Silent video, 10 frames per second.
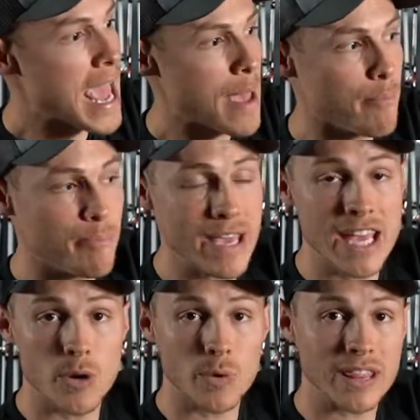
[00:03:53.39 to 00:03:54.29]
and
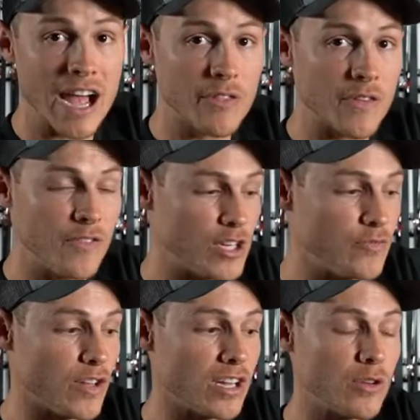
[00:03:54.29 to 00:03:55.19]
bend without the fish
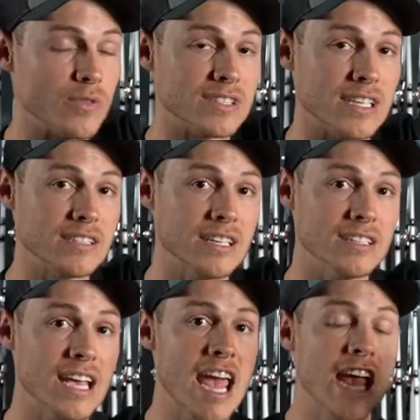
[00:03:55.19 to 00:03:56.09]
feeling the resistance
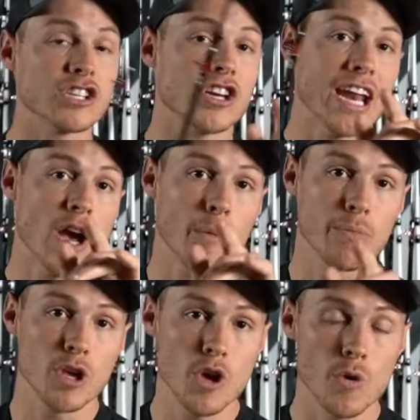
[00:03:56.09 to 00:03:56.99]
is going to help
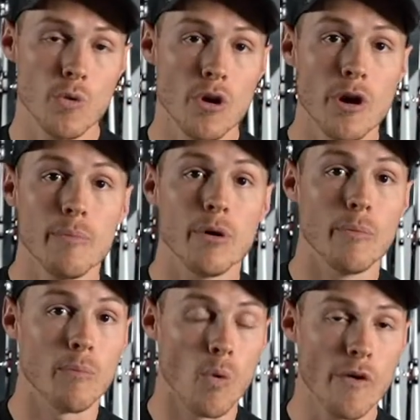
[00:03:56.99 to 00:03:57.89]
you put
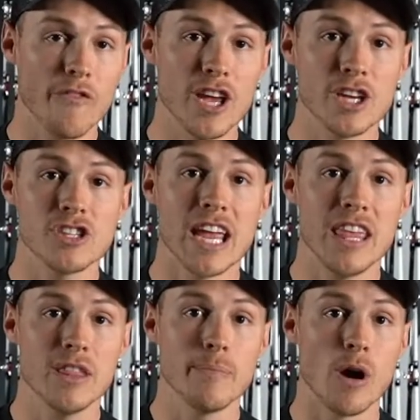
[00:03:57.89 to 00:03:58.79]
more fish
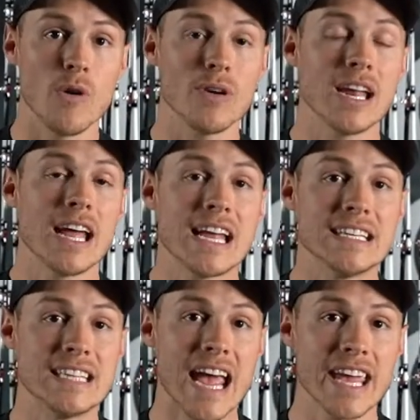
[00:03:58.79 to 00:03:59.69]
in the boat
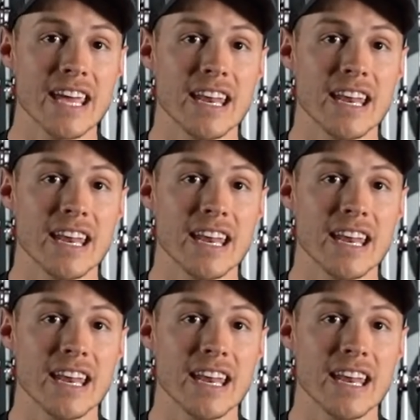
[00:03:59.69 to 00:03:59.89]
day